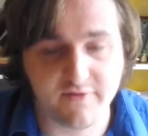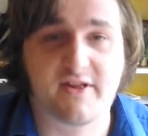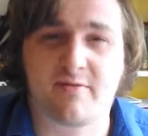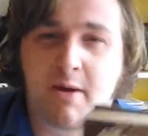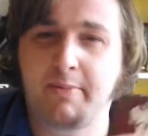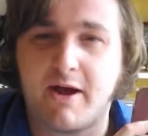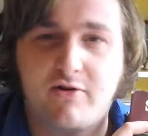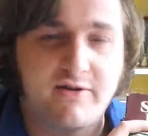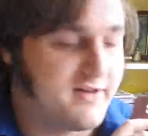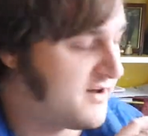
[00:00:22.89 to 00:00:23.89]
This is my
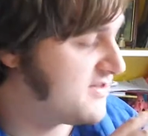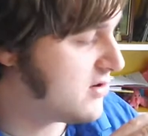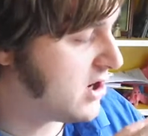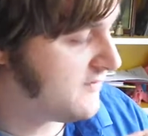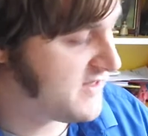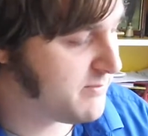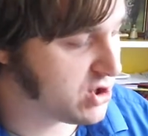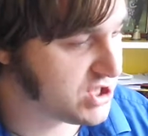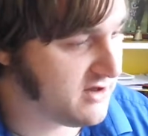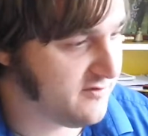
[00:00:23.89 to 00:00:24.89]
parents. I stole it off their
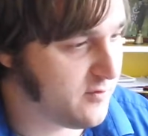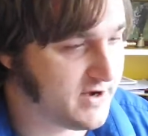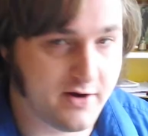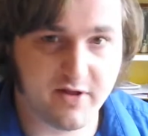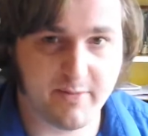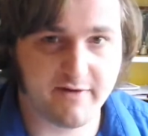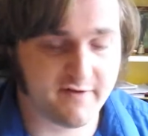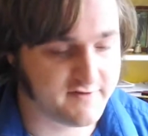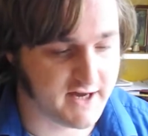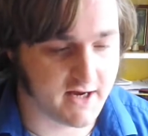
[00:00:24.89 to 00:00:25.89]
bookshelf when I was about
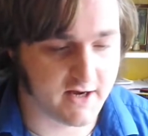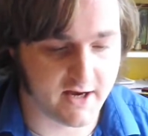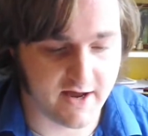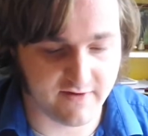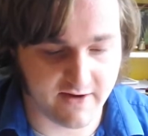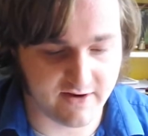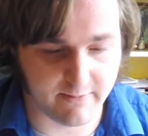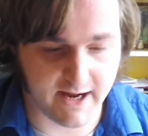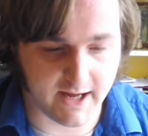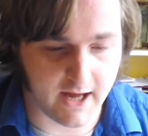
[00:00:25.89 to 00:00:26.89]
15 and I haven't given it
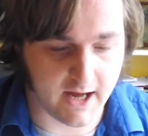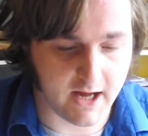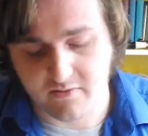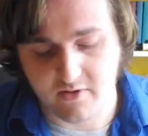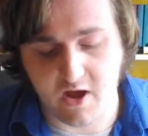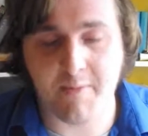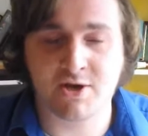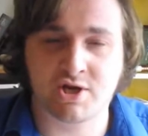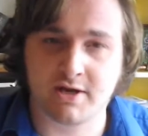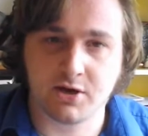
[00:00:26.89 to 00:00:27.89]
back yet. I
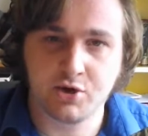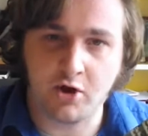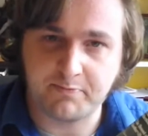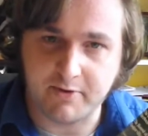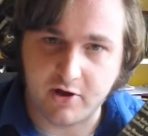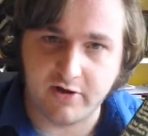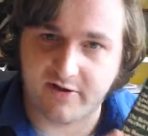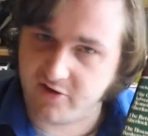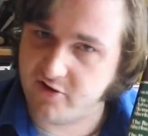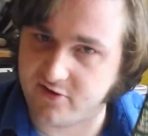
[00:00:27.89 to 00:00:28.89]
mention it not
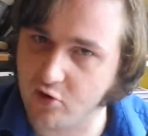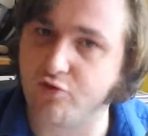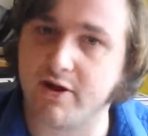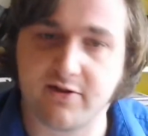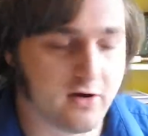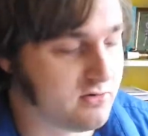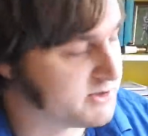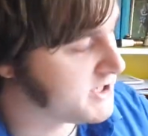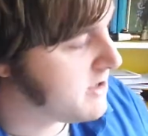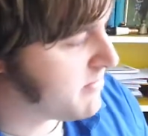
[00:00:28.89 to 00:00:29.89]
because the story is
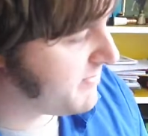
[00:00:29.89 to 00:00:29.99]
old, but